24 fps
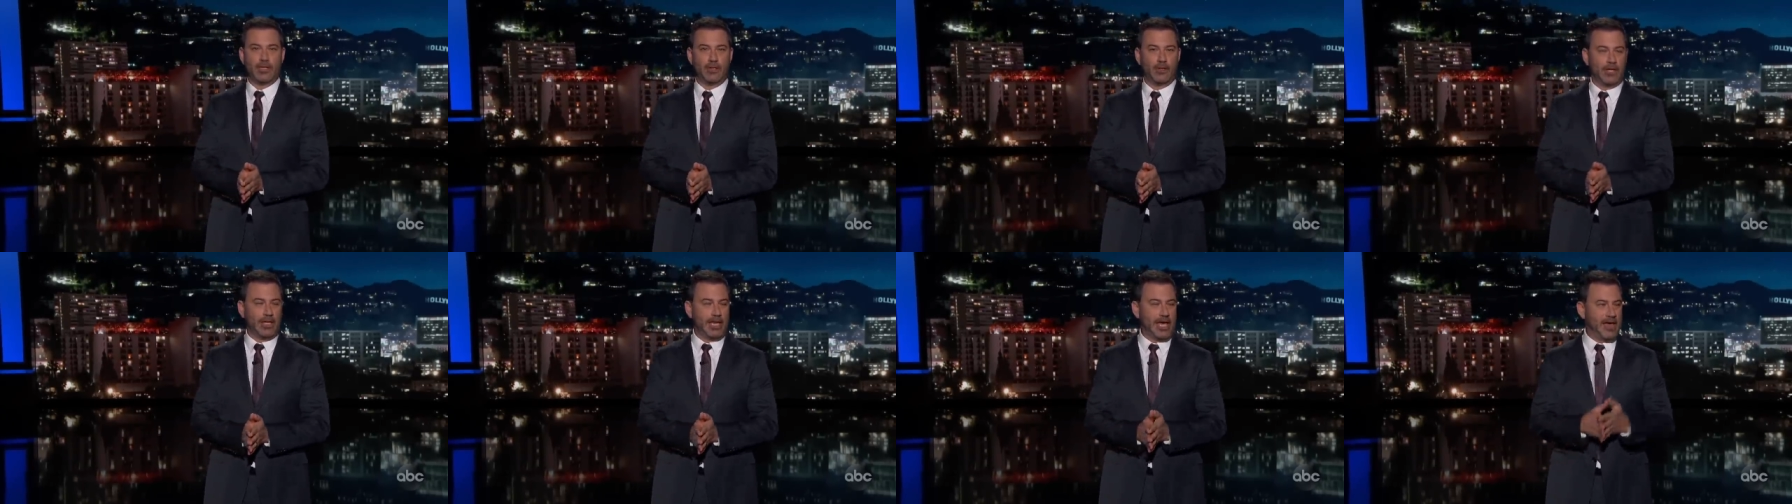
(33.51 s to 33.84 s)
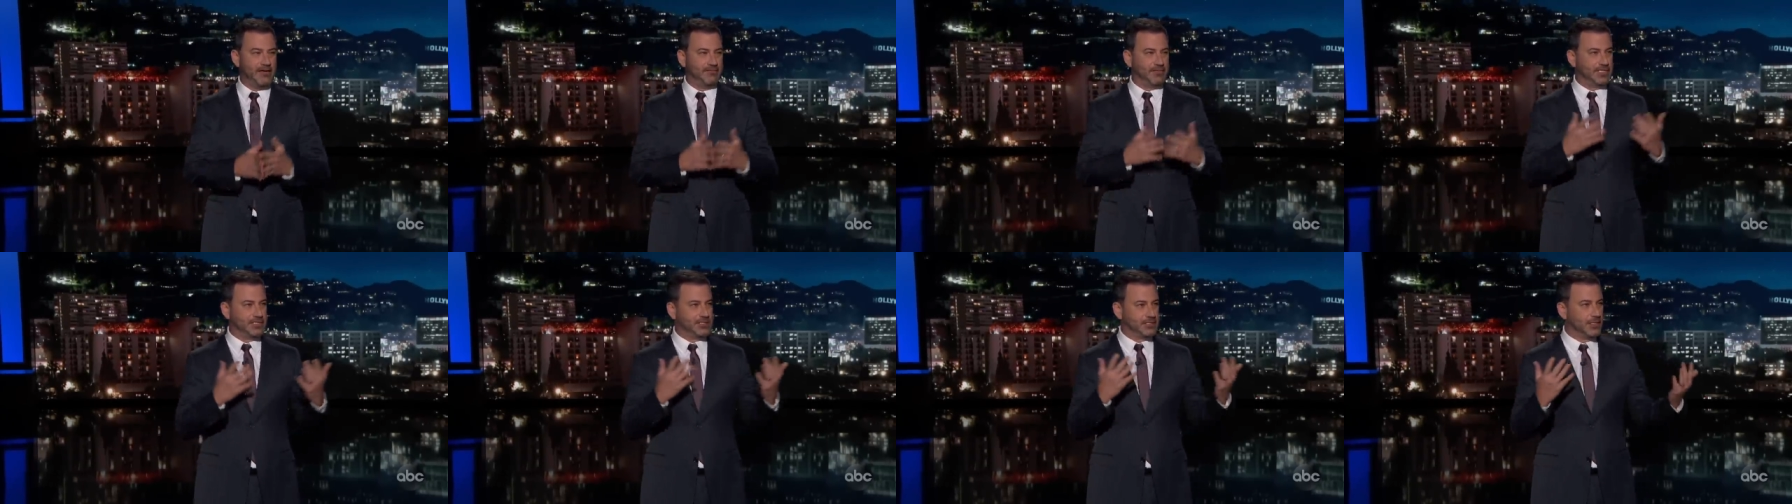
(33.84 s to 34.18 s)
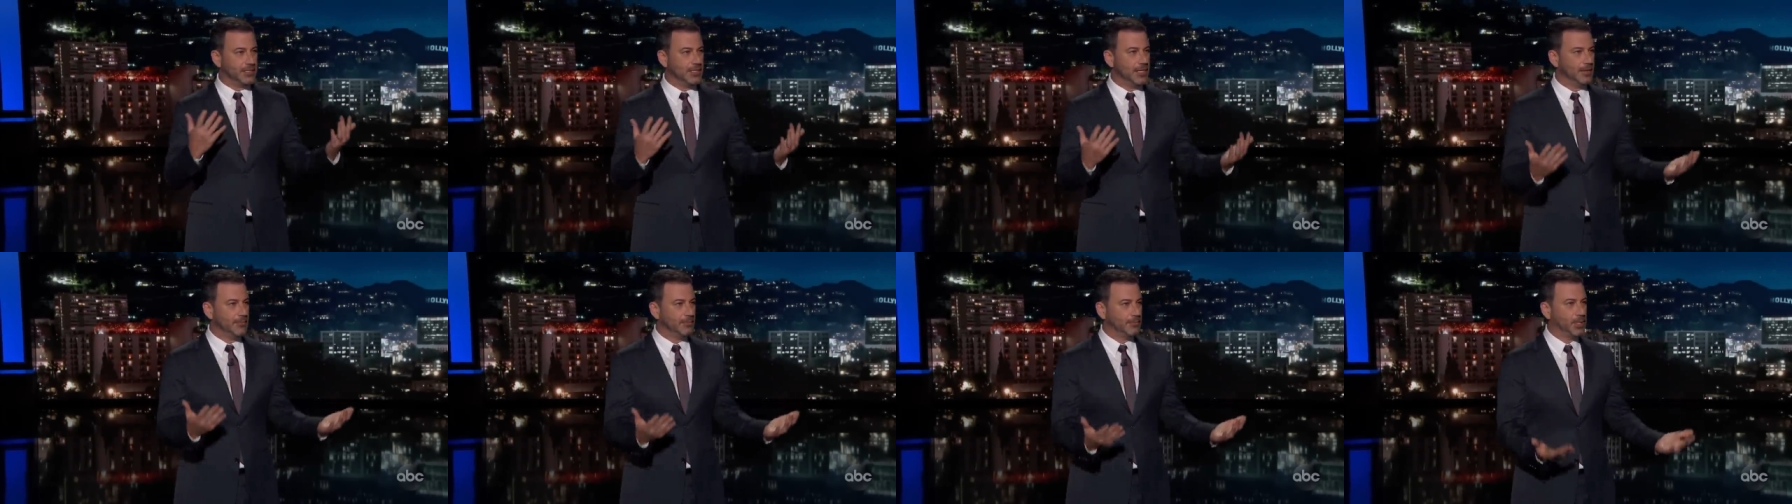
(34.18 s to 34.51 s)
You know, they have these
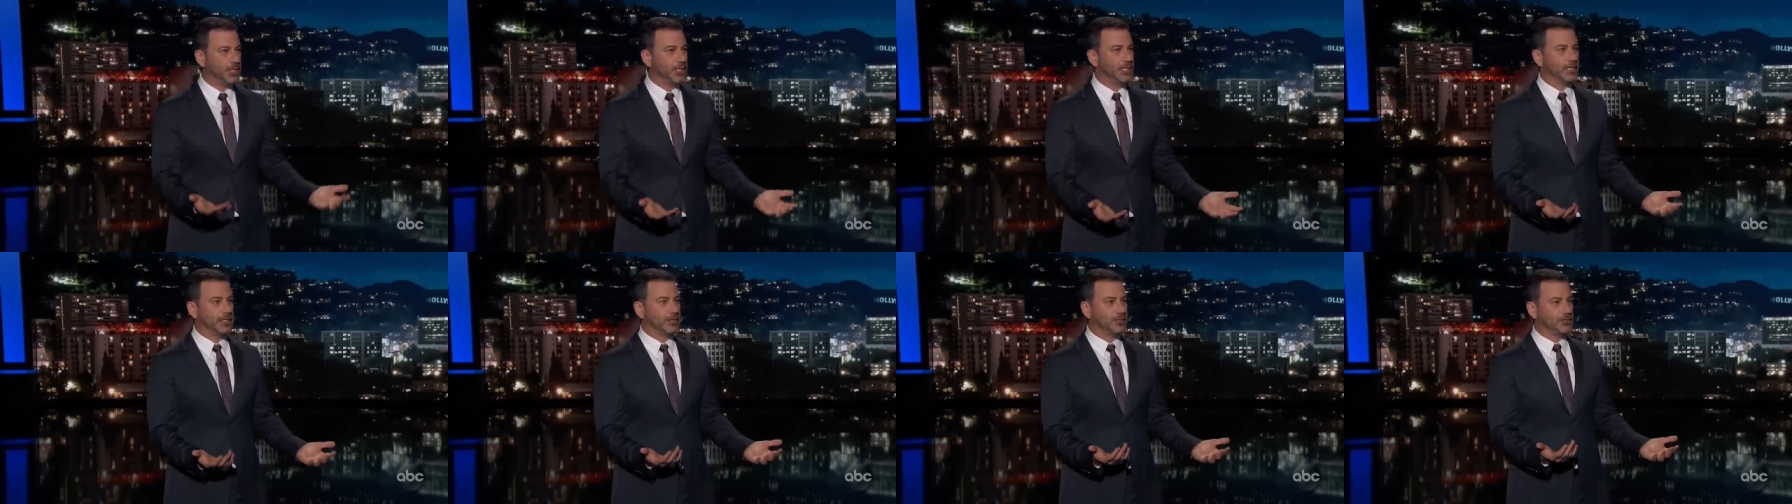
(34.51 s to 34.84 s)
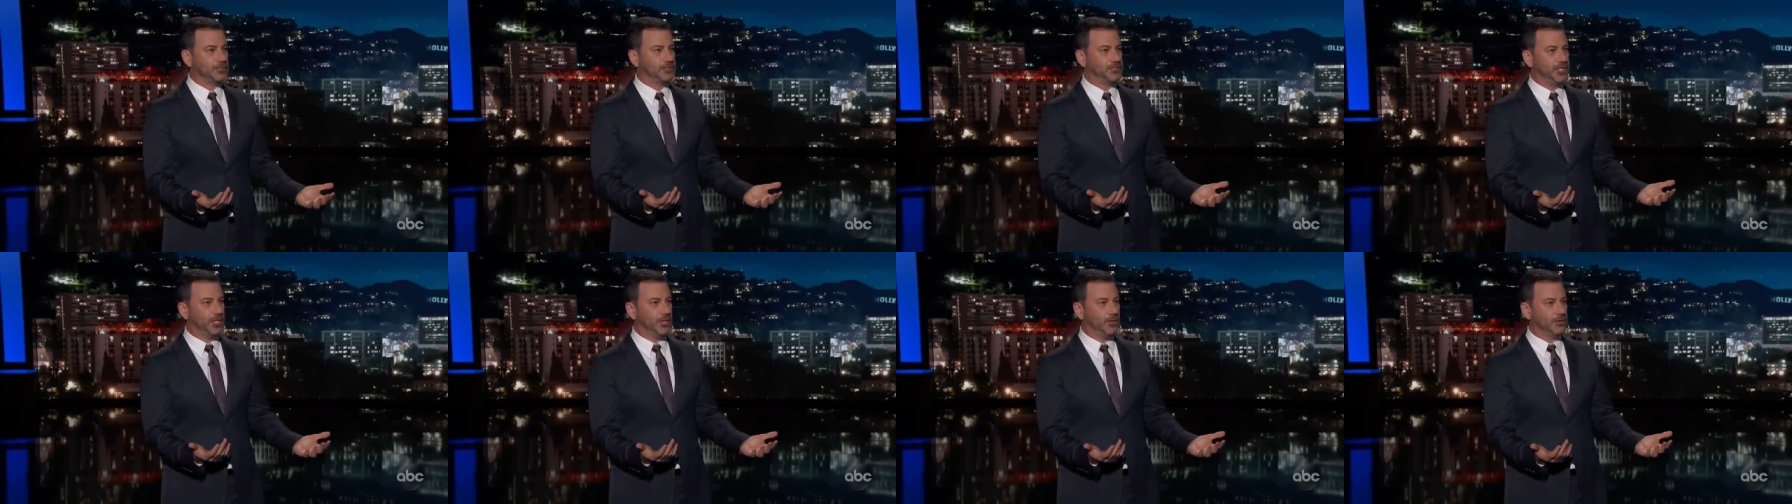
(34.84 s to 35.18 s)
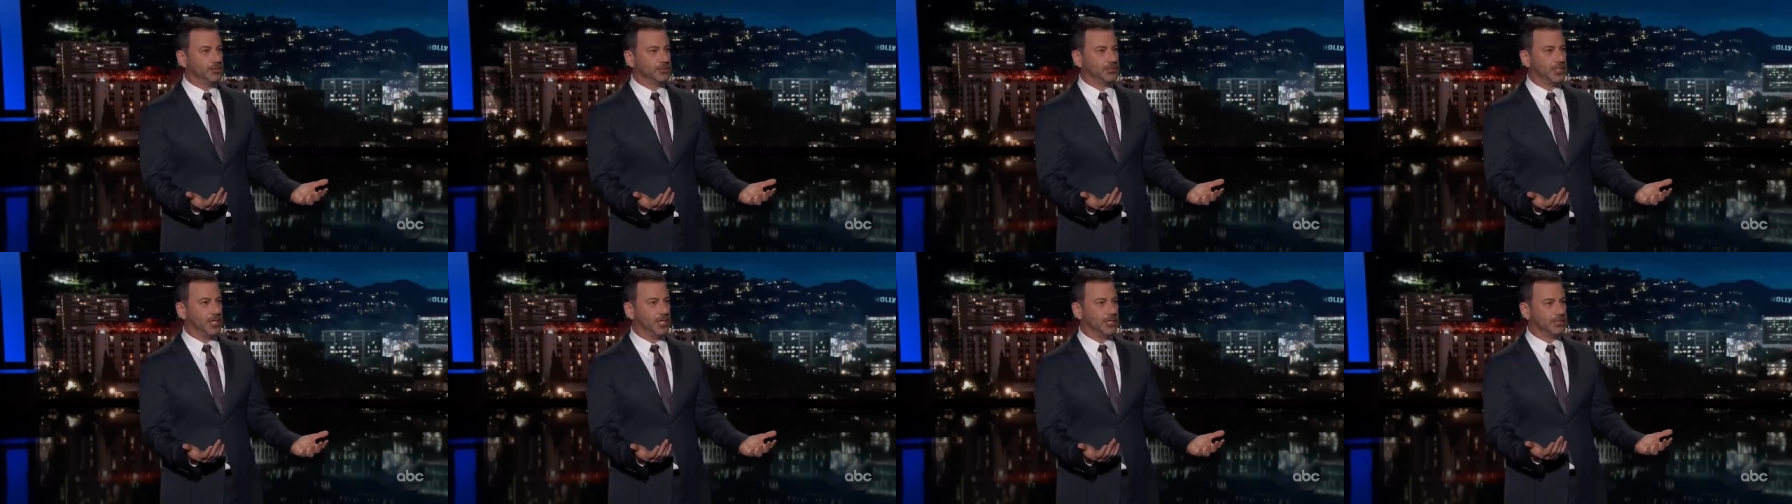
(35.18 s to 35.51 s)
political
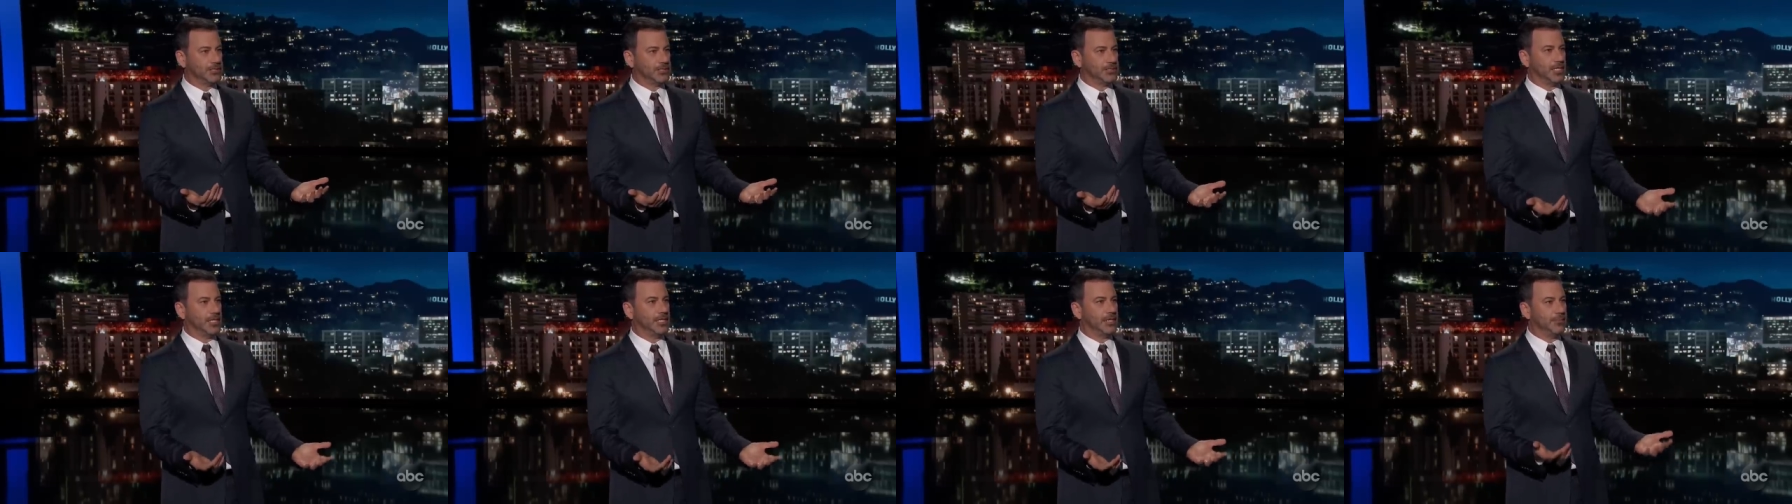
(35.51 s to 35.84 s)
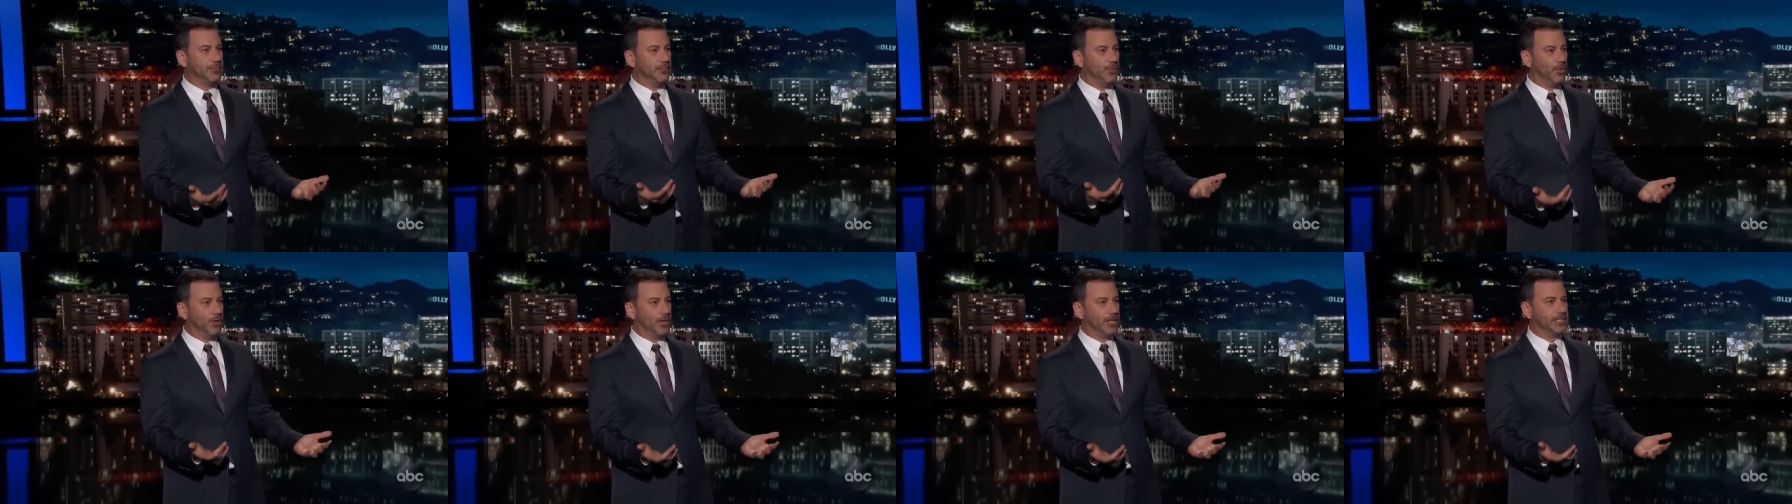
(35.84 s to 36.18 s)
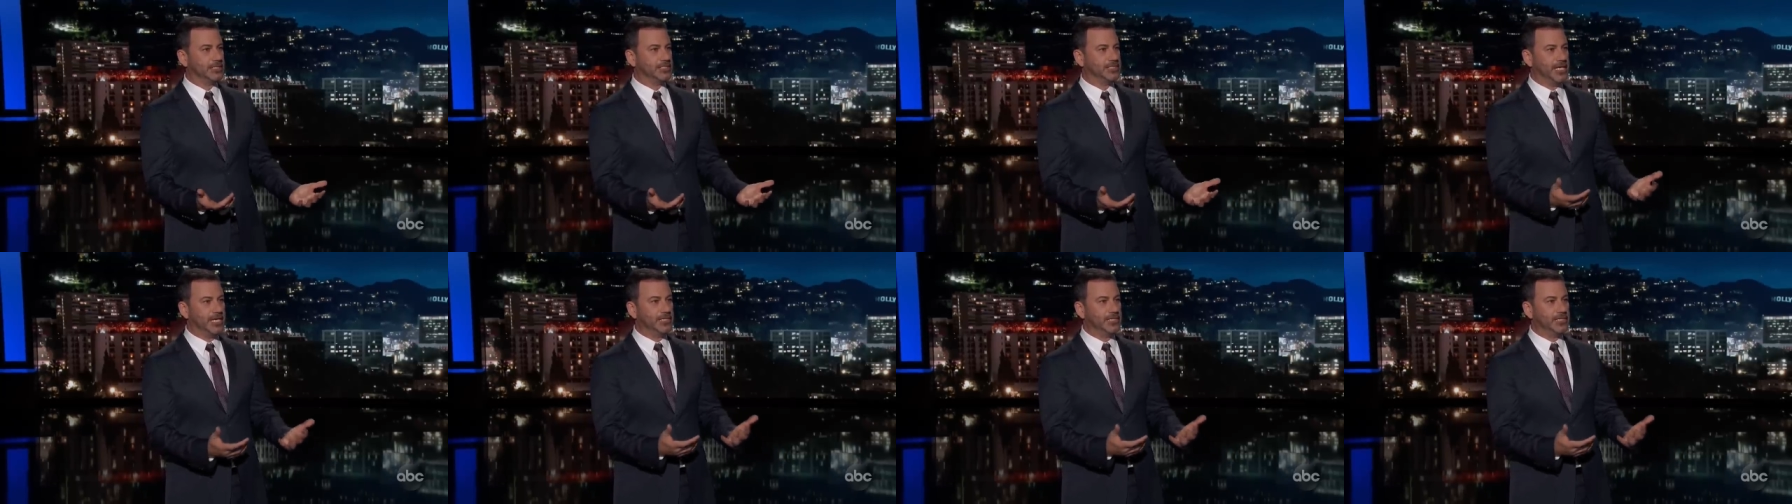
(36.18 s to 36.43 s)
shows on Sunday mornings.